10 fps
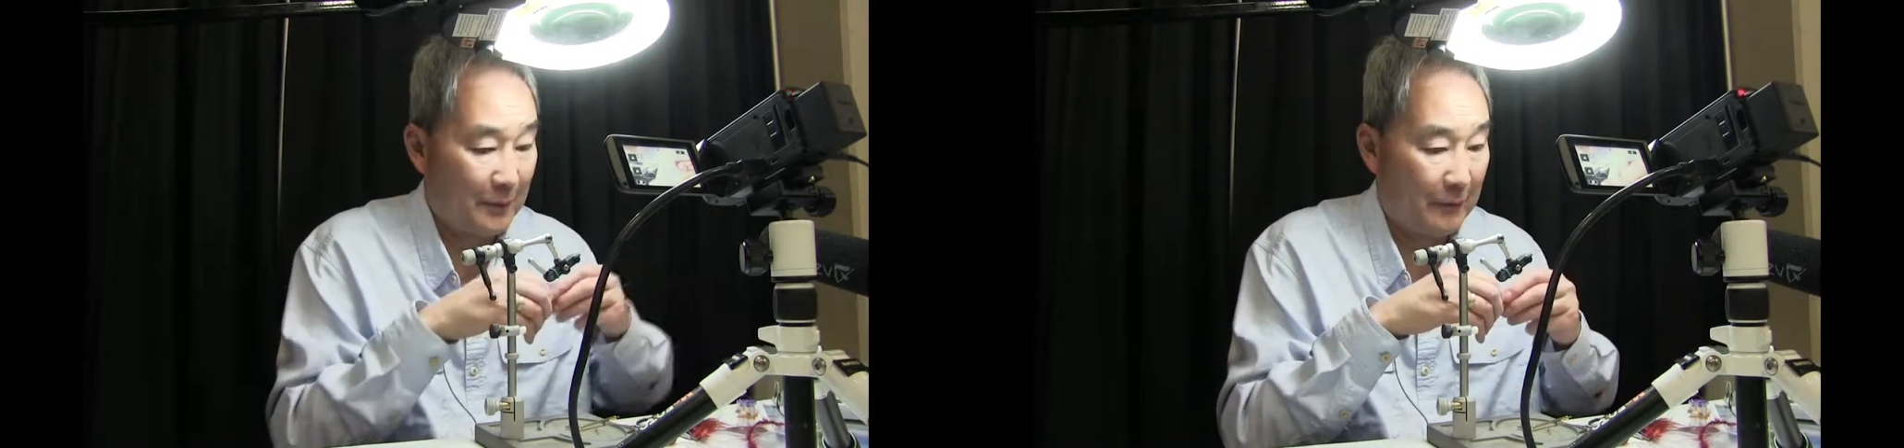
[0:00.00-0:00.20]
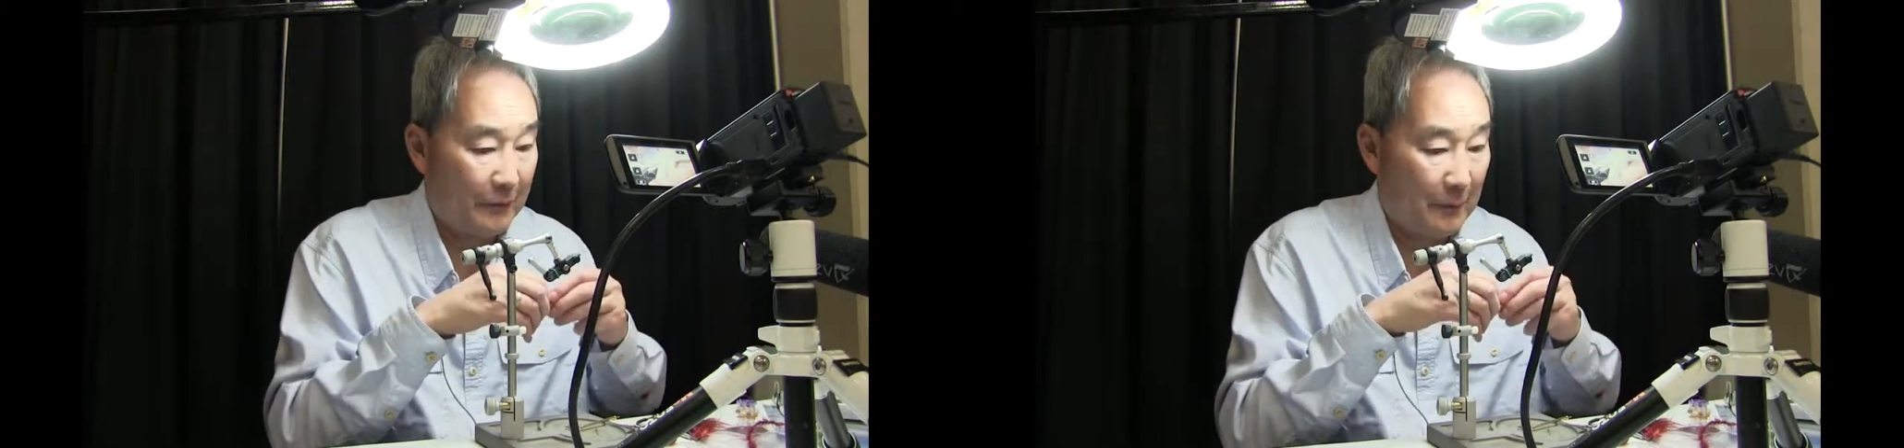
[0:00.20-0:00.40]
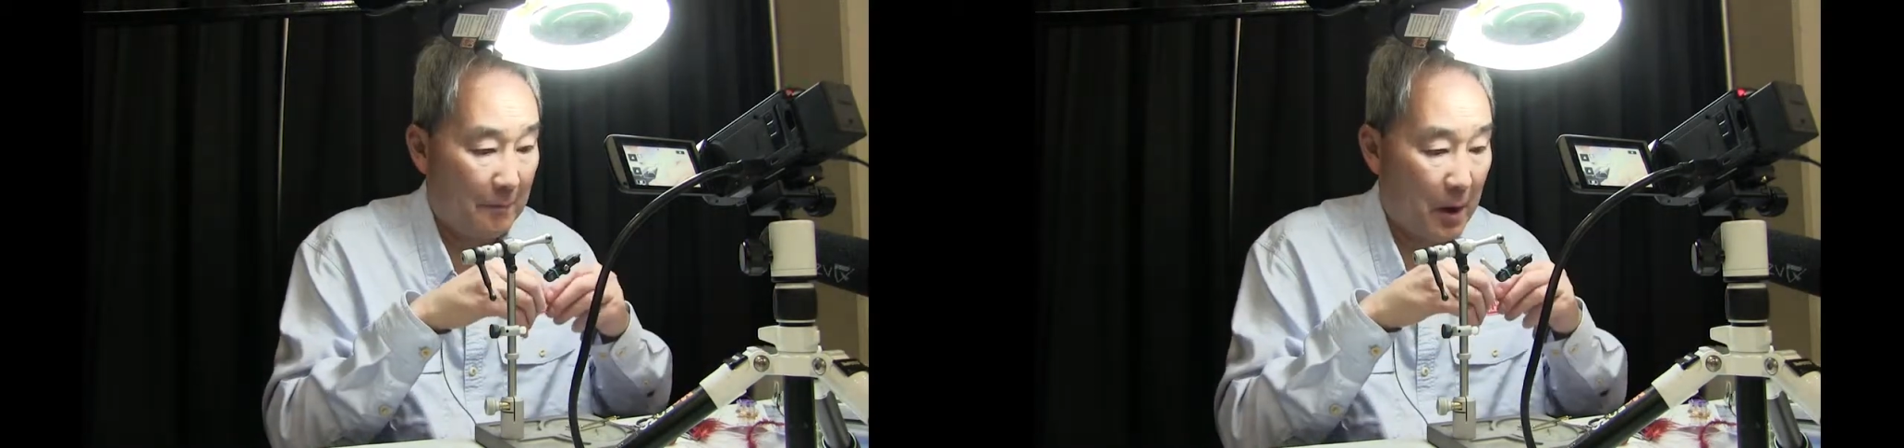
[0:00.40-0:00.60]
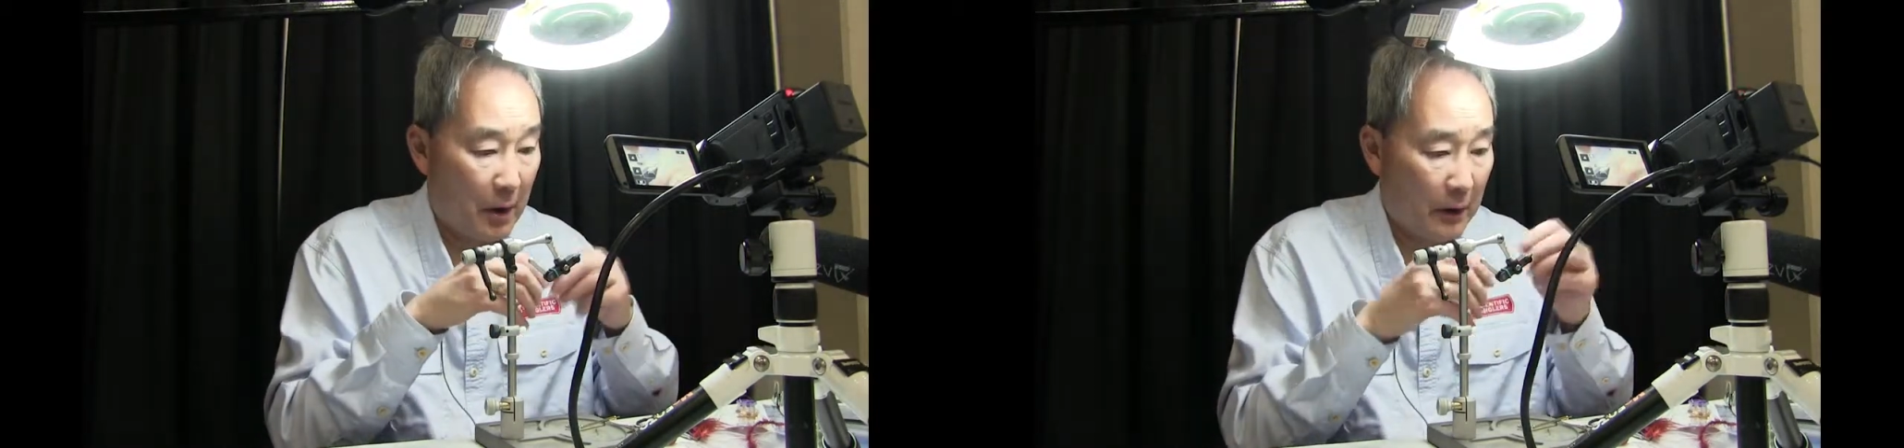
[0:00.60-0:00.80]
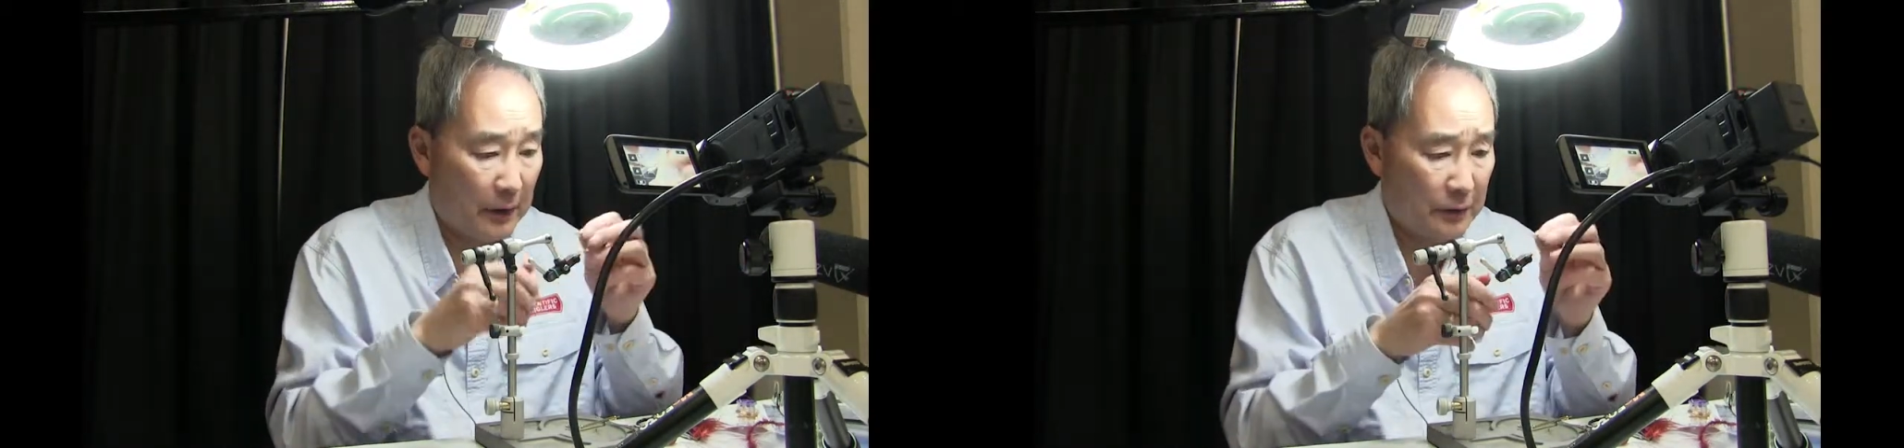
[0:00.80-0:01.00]
I'm from
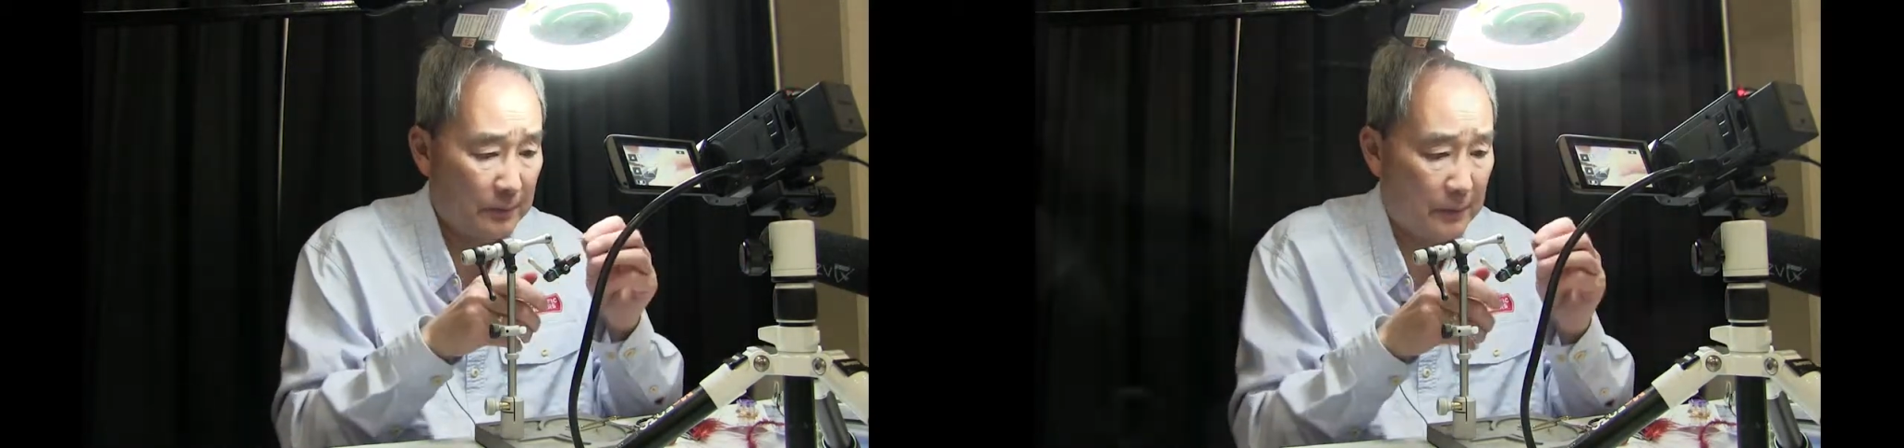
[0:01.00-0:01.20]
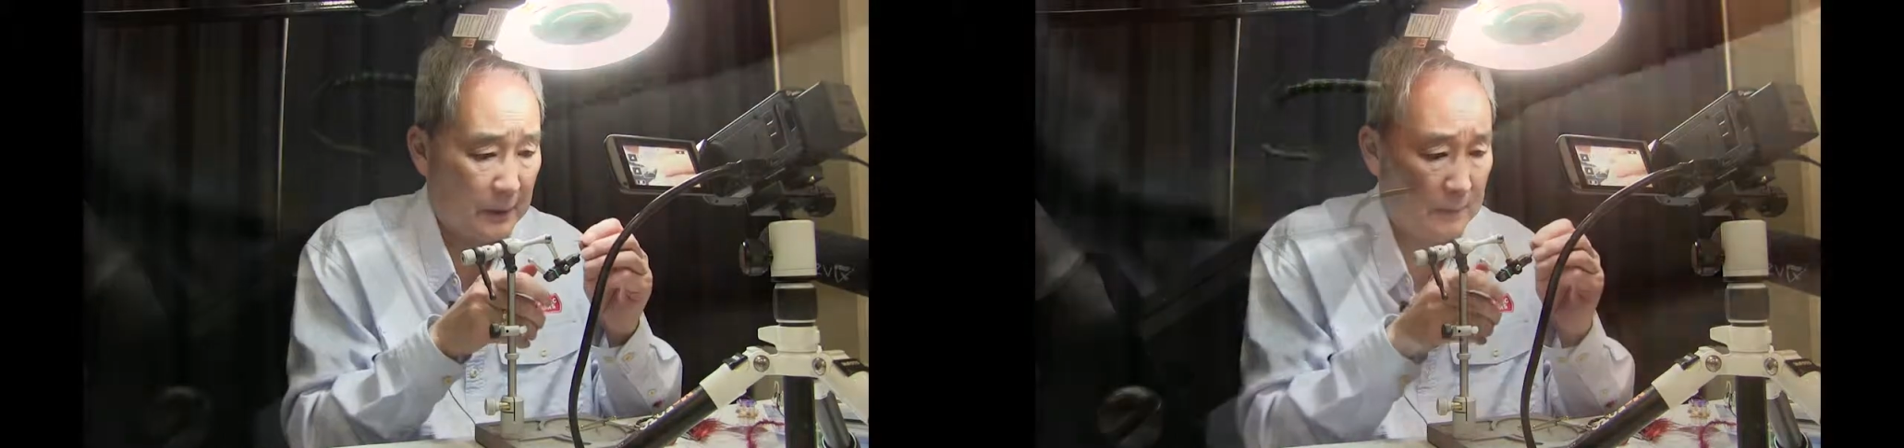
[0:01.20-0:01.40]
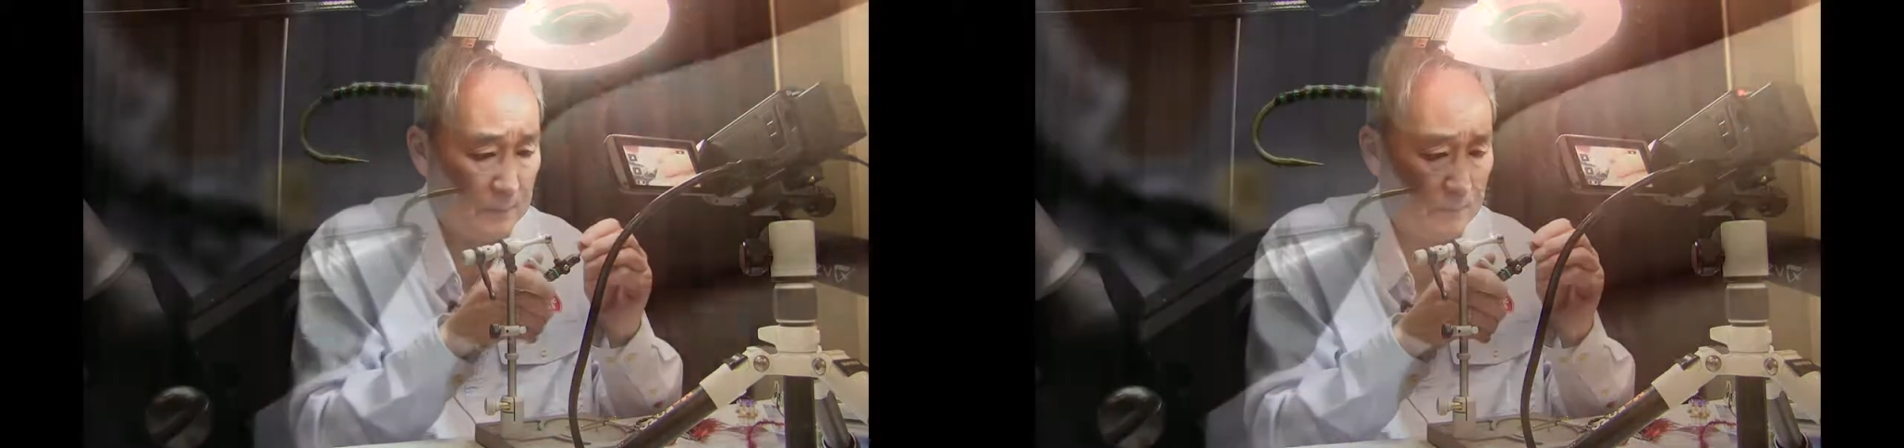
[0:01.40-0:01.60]
Mars, but